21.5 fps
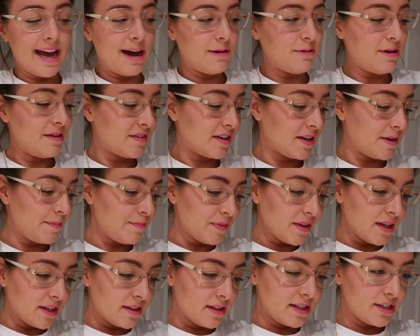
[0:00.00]
However,
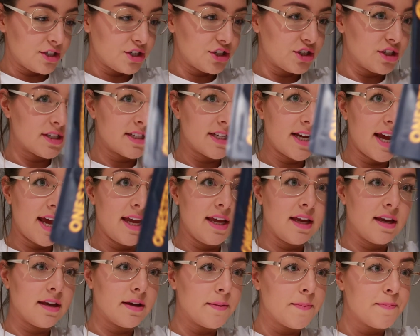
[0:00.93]
this should
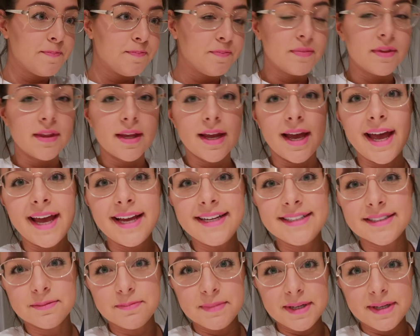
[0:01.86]
take 8